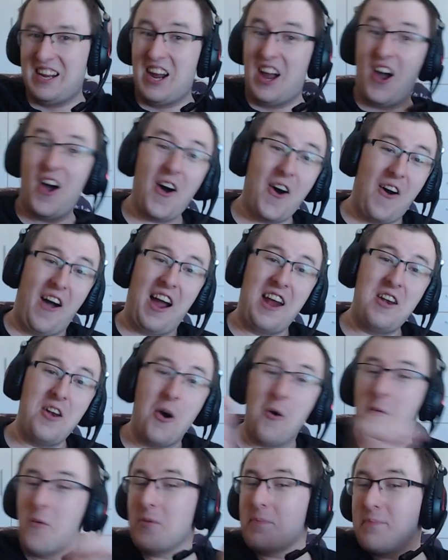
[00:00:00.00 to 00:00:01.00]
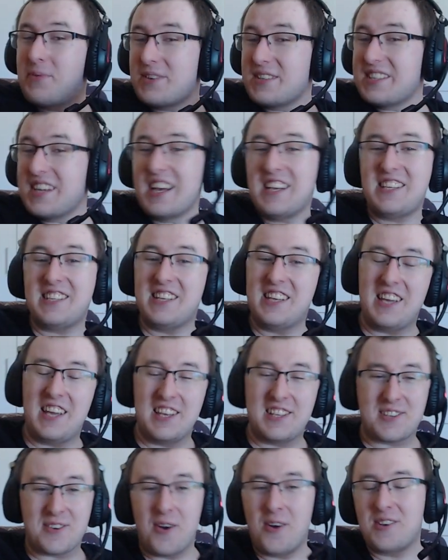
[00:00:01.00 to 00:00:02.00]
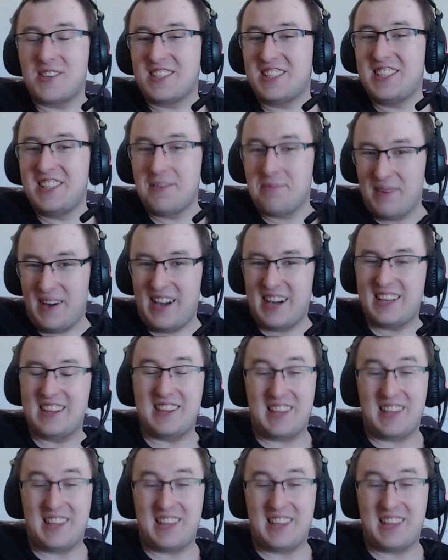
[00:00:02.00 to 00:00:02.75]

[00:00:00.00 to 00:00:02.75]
Oh, I know what precisely is causing the bug,